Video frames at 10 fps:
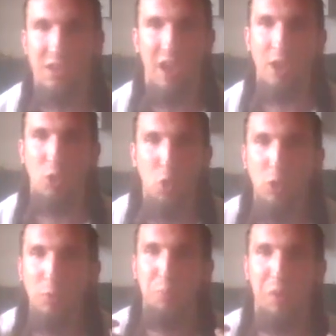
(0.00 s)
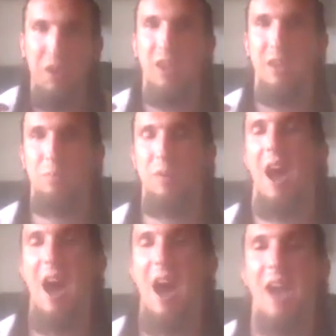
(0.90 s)
could be
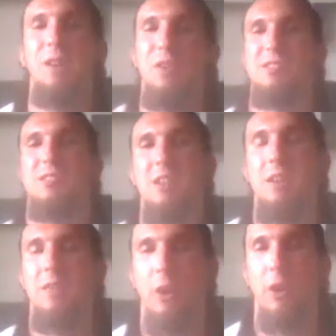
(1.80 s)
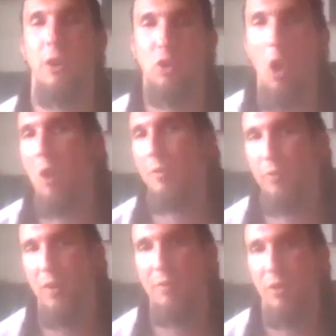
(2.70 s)
behind the scene that are gone
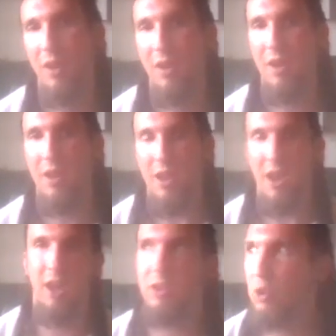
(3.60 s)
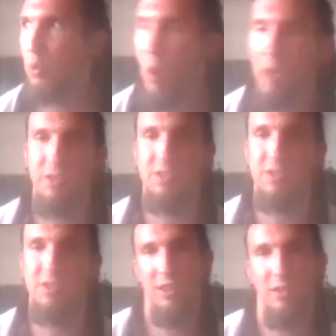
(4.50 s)
forever. And you want to see it
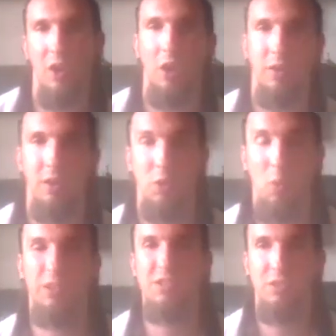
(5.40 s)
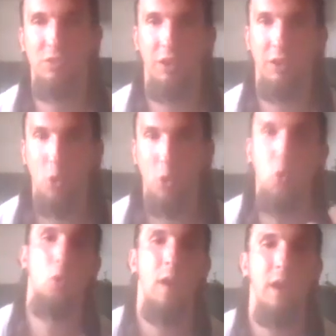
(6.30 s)
done, and you want to see it done in cool
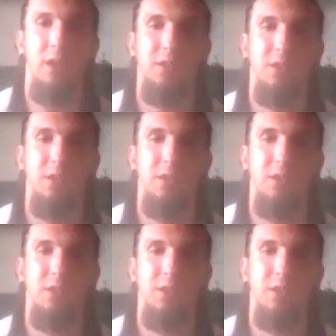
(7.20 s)
ways.